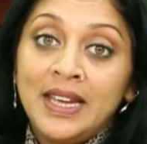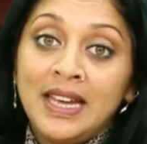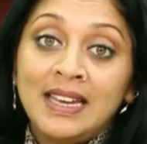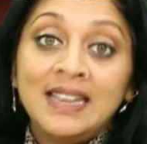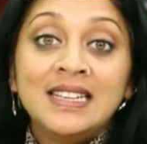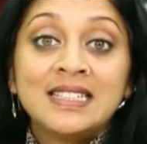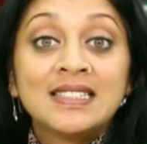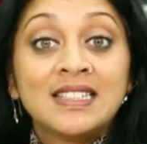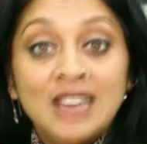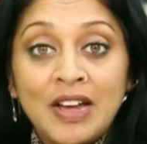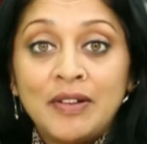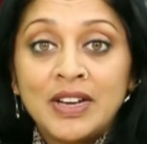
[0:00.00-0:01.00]
and he is the
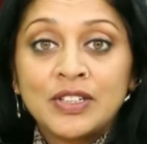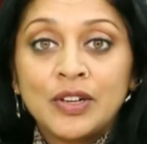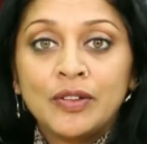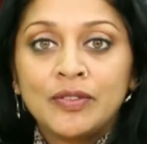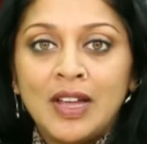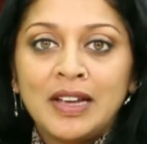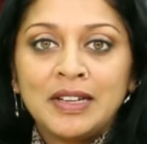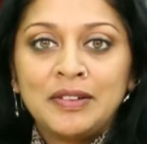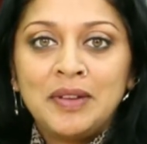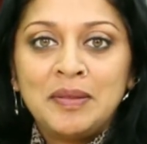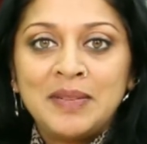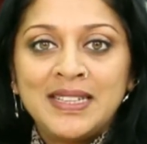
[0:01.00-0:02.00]
director of
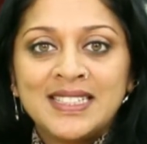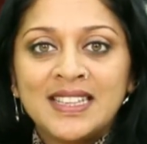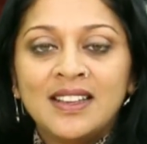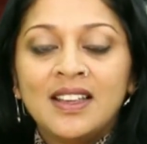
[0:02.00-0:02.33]
LycaRemit.